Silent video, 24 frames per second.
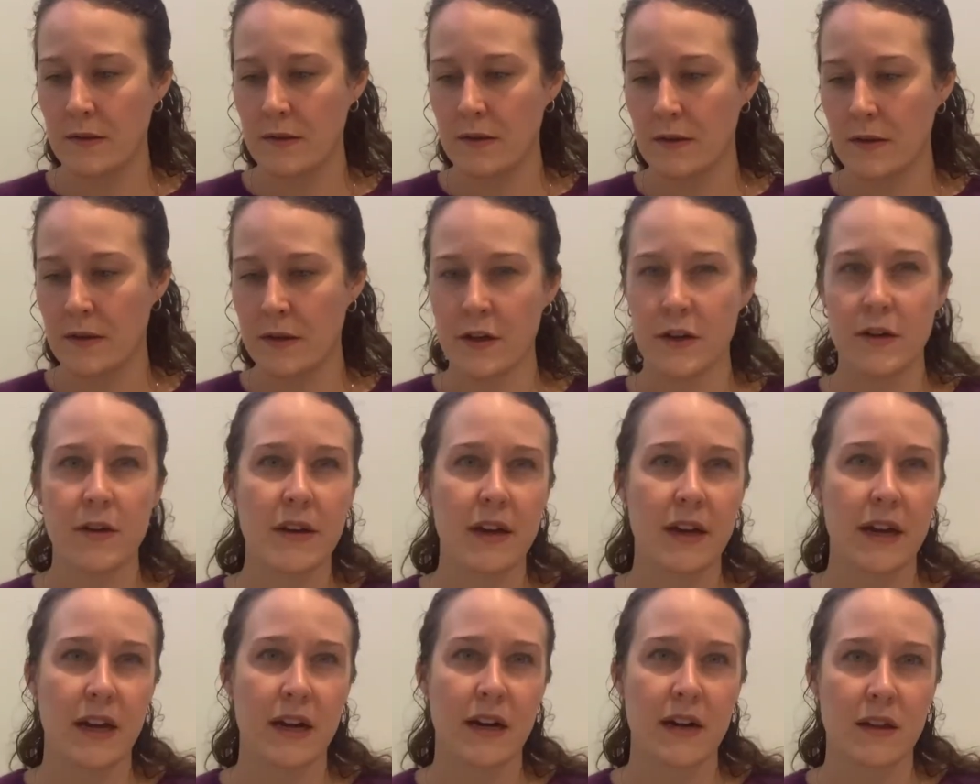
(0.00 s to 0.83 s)
I know you can
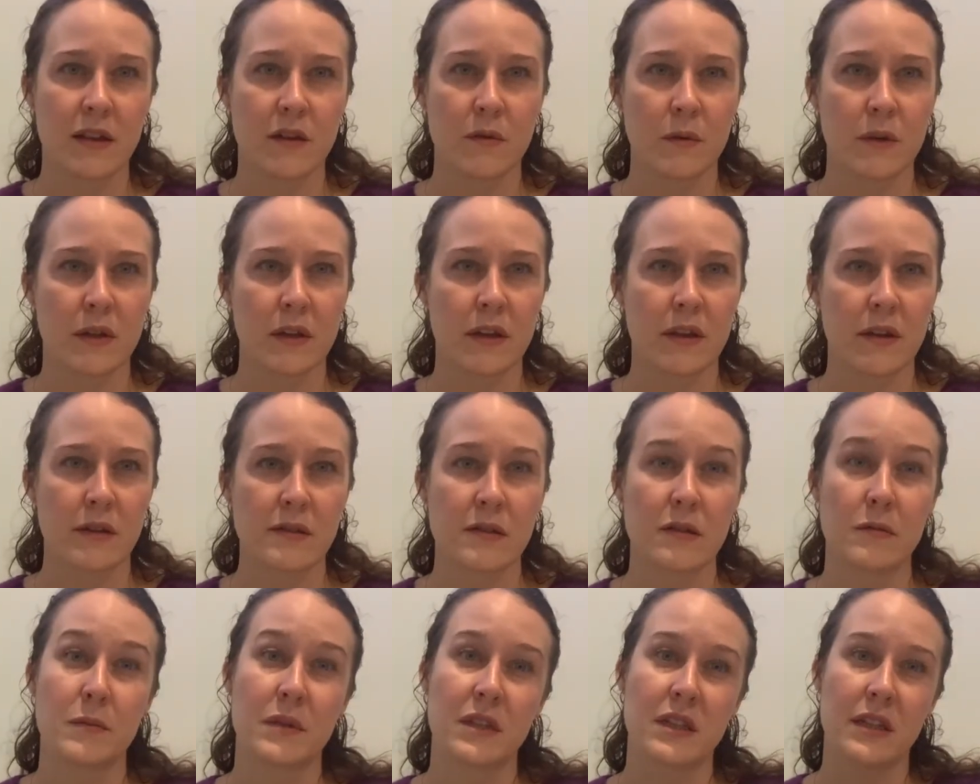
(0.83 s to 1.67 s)
get it at the Woolly
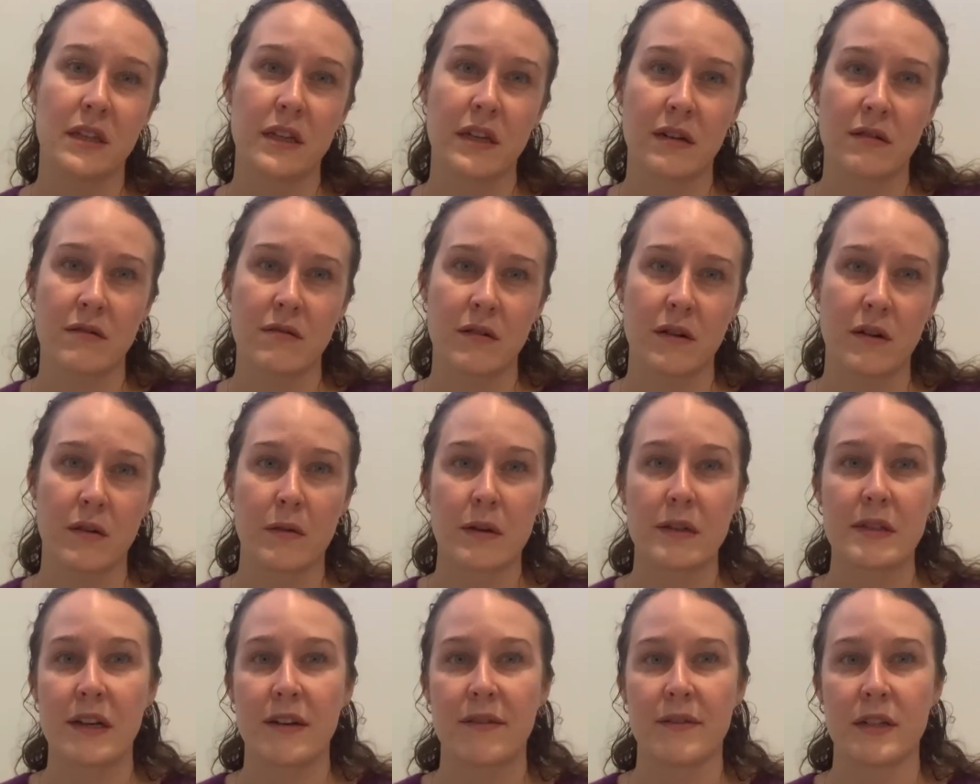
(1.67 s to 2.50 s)
Thistle, but they don't
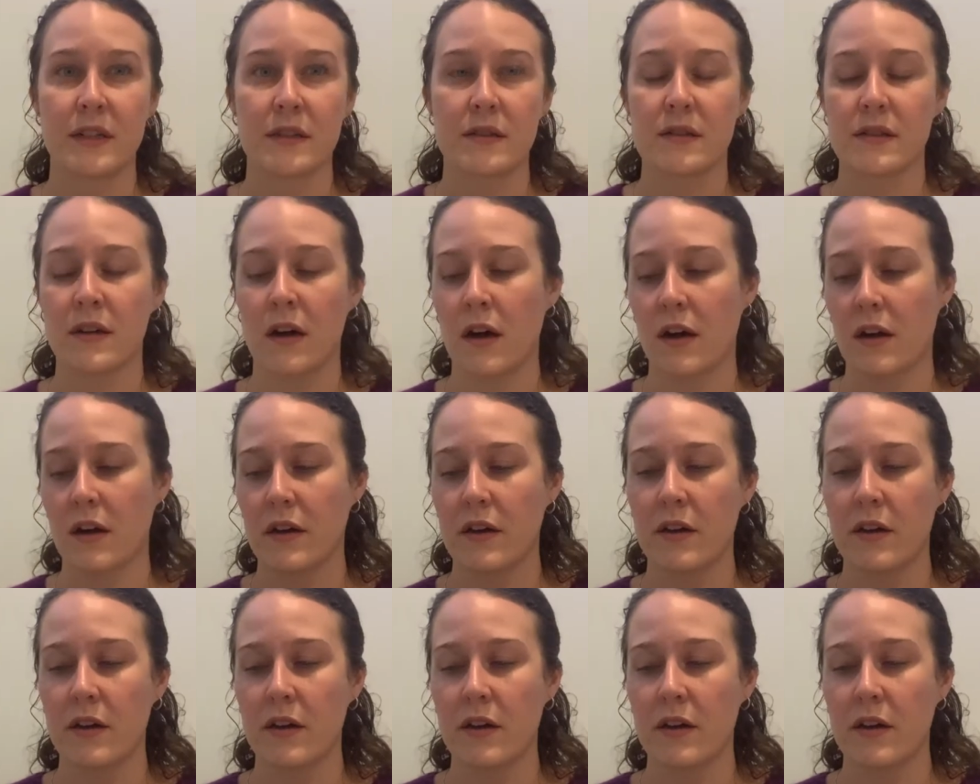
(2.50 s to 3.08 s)
always have it in stock.